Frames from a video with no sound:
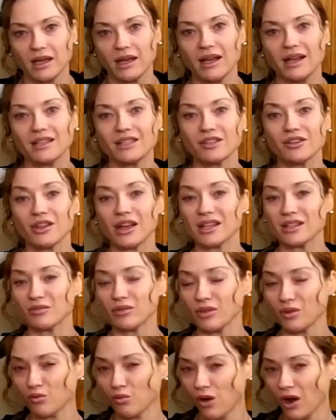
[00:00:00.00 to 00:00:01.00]
And so that's
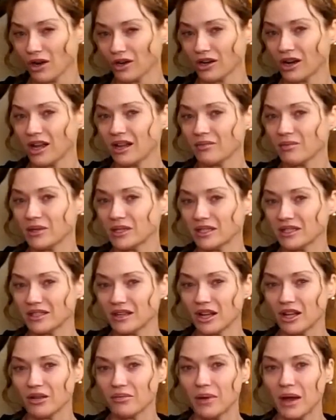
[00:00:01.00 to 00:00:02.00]
what the water element is
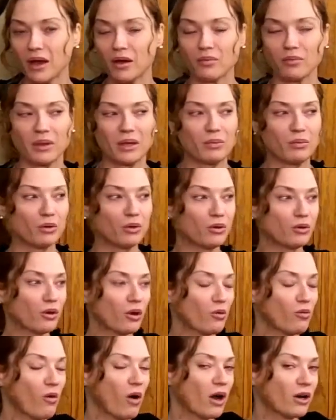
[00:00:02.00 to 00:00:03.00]
all about. People who
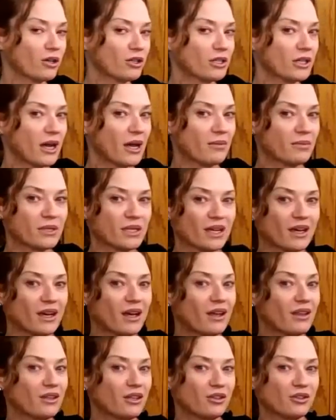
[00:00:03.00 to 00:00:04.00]
are water types,
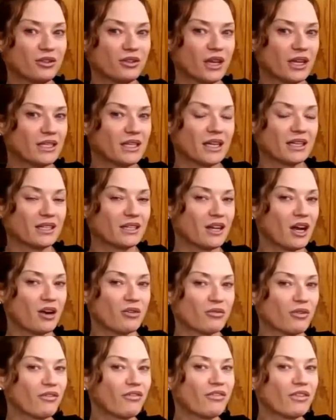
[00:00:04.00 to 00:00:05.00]
they tend to
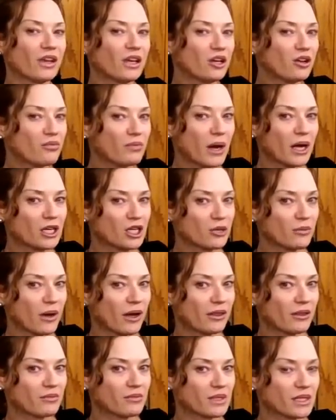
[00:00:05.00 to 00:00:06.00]
not reveal much
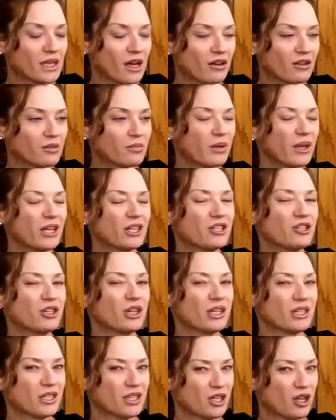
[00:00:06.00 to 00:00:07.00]
about themselves, but as you
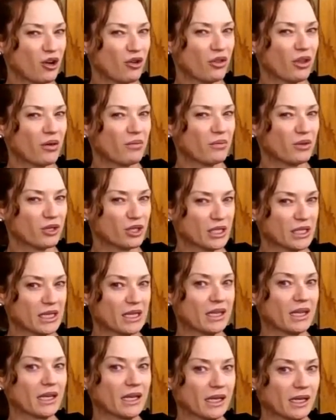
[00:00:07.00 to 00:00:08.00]
get to know them, you see
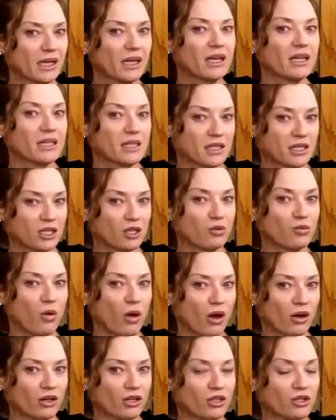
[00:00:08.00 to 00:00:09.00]
that still
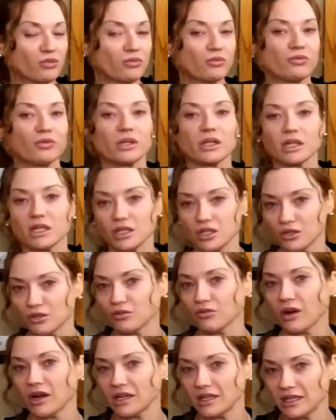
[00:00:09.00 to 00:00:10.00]
waters really do
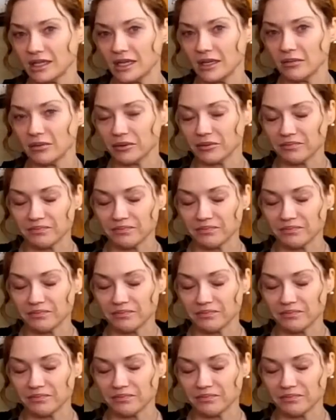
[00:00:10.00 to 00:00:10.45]
run deep.